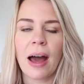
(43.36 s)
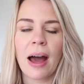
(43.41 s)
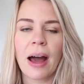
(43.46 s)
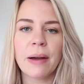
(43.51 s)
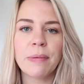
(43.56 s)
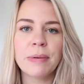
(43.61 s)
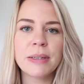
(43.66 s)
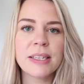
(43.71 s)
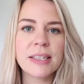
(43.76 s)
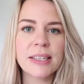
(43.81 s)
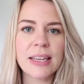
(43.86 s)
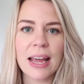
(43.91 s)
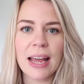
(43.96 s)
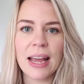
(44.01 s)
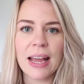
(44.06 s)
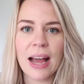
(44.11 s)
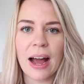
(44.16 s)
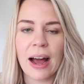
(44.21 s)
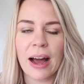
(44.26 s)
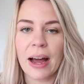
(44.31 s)
I would
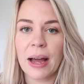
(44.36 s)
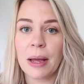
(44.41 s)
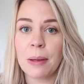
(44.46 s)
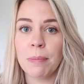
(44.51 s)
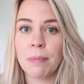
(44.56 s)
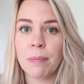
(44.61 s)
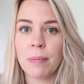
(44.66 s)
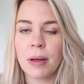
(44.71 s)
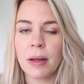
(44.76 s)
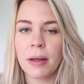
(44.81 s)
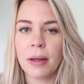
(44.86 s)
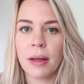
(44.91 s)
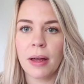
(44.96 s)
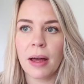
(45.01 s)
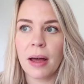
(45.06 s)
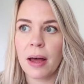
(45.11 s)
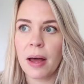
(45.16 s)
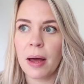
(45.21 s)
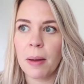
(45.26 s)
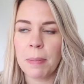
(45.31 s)
say I'm
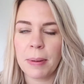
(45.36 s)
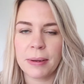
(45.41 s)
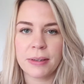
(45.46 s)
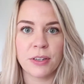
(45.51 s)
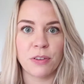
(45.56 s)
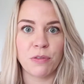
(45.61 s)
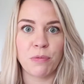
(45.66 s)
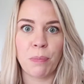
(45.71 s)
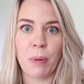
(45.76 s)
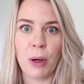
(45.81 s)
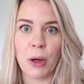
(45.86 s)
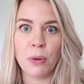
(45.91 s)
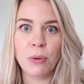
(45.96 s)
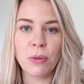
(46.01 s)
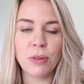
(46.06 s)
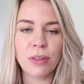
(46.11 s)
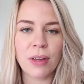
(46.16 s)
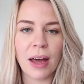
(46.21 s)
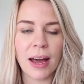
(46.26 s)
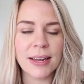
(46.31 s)
a bit of
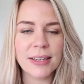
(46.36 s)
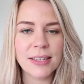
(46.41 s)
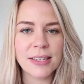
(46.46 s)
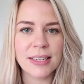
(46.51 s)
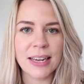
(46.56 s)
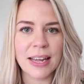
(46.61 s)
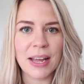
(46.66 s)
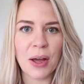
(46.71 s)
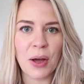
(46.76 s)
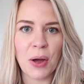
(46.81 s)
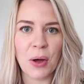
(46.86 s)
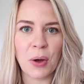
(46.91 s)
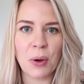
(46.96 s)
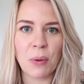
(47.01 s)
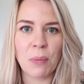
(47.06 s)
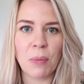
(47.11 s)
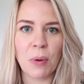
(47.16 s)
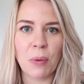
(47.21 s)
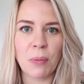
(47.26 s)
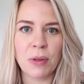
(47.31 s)
both. I stay at
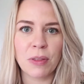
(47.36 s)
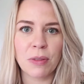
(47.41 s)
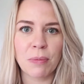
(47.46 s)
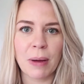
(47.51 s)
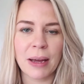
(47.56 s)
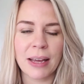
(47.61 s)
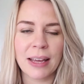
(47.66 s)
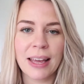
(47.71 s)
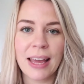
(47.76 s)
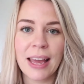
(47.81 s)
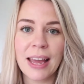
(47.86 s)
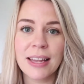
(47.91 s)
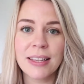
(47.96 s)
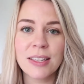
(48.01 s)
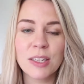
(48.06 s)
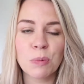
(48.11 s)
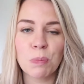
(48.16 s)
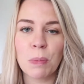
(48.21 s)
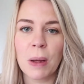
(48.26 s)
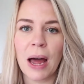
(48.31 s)
home with my
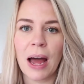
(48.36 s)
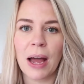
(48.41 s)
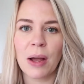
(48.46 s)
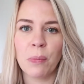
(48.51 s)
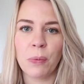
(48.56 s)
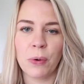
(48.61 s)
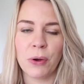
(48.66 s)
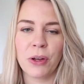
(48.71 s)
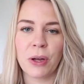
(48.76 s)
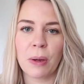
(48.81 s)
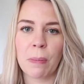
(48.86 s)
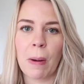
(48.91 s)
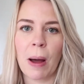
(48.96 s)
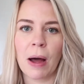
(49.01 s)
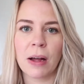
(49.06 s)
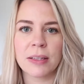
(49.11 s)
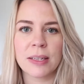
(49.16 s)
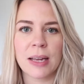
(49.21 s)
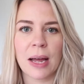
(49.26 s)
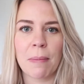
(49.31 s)
kids, but I work
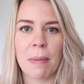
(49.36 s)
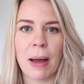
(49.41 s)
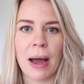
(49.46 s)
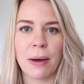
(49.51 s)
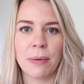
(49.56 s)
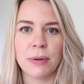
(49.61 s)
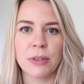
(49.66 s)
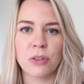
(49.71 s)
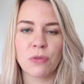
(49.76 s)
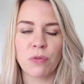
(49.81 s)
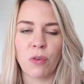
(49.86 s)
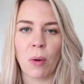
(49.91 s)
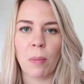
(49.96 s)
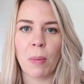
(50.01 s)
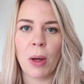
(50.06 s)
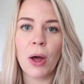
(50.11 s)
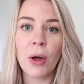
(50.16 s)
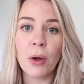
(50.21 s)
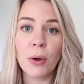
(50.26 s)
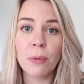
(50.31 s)
part-time hours
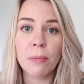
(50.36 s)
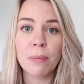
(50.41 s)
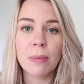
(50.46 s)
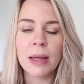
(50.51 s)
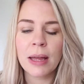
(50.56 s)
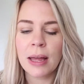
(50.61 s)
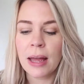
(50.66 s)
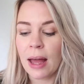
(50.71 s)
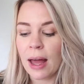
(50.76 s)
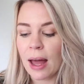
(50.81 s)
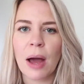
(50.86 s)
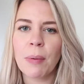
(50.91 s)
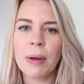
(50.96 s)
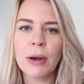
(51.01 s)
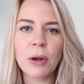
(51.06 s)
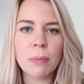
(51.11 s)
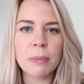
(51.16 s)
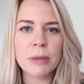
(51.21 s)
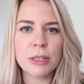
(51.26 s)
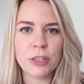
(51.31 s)
from home. I
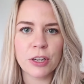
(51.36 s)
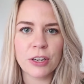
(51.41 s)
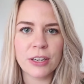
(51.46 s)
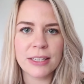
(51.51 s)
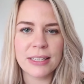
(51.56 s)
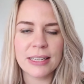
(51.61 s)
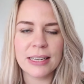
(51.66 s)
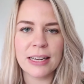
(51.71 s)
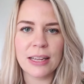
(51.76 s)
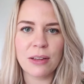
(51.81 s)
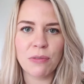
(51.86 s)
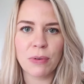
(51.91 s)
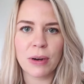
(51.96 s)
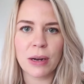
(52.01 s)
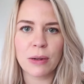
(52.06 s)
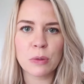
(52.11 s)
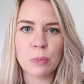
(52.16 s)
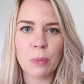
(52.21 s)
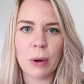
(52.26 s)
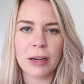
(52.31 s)
went on maternity leave when
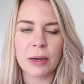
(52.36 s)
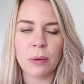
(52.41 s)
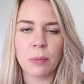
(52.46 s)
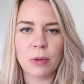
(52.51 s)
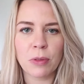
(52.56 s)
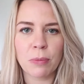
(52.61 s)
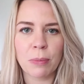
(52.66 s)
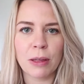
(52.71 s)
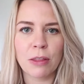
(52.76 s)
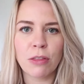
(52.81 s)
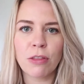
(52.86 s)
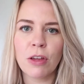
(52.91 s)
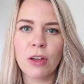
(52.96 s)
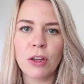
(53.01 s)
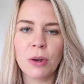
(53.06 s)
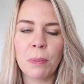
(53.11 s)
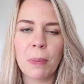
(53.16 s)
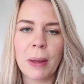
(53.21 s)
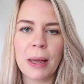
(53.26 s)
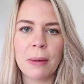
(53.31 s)
I was pregnant with my
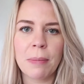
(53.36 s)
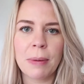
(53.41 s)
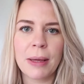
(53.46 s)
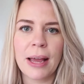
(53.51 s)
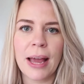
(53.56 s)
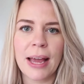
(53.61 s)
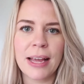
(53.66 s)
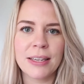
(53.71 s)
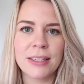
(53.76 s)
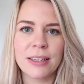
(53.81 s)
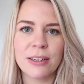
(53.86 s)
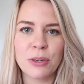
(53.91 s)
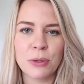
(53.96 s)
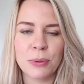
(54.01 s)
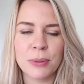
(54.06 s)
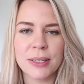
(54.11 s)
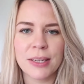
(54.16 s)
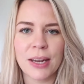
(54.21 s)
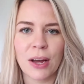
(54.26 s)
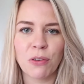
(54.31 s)
3rd baby, Aiden,
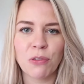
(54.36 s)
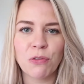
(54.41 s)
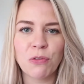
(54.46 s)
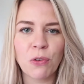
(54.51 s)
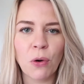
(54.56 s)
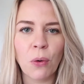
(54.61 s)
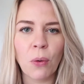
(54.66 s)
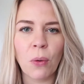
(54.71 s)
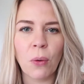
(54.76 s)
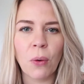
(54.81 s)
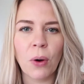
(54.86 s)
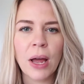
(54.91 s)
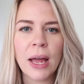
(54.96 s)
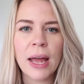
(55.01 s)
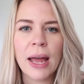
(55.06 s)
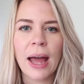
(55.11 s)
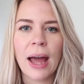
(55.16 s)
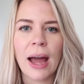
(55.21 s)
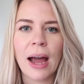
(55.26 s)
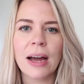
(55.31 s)
who is now 4.
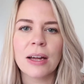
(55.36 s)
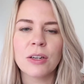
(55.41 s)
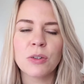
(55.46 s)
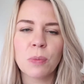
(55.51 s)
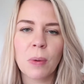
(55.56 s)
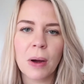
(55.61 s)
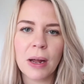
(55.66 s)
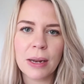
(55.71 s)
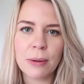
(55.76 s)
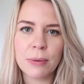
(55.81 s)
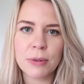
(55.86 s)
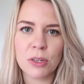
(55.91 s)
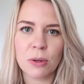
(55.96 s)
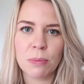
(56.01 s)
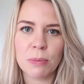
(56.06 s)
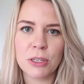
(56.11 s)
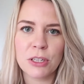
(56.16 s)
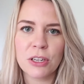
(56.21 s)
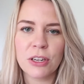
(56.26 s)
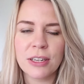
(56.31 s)
And while I was
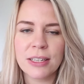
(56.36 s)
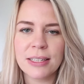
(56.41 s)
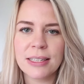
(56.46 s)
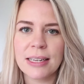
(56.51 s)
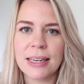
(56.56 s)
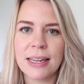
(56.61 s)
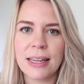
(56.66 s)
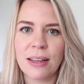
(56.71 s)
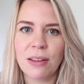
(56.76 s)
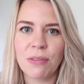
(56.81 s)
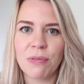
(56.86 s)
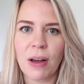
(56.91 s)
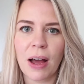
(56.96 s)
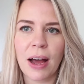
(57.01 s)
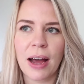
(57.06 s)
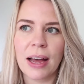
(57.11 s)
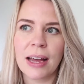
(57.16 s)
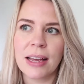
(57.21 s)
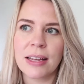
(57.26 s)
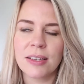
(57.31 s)
on maternity leave,
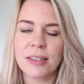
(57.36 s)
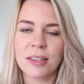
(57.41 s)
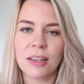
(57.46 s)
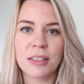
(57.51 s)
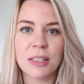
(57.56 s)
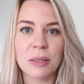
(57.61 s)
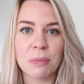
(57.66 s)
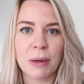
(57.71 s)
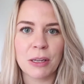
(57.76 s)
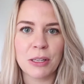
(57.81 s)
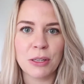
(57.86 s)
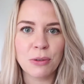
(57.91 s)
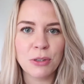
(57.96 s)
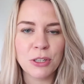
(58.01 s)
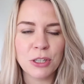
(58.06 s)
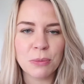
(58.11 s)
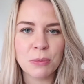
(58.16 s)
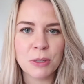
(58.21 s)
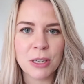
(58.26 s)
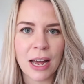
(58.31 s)
I started my
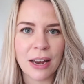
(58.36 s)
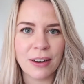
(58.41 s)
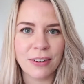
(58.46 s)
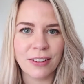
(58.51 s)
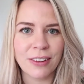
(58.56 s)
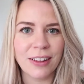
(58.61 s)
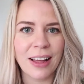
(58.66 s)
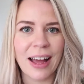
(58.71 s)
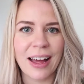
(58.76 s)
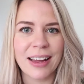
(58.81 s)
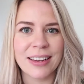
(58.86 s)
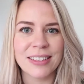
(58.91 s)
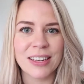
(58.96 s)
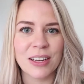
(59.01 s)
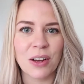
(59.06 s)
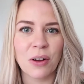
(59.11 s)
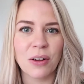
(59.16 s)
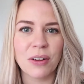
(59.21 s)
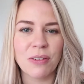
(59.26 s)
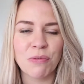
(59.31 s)
YouTube channel and
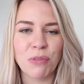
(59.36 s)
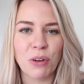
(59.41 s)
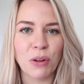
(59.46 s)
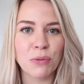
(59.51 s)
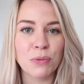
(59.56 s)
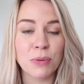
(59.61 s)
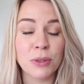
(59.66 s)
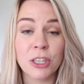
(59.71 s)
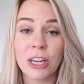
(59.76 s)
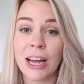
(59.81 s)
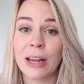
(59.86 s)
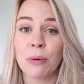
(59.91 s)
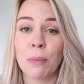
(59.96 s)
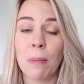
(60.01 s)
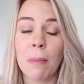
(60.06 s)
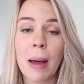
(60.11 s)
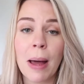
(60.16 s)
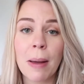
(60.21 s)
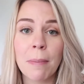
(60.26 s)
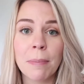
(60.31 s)
I got involved with Channel
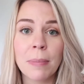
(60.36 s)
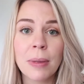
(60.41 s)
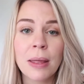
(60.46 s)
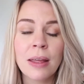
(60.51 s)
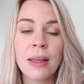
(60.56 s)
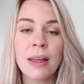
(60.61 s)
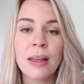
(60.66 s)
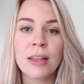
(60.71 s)
Mum.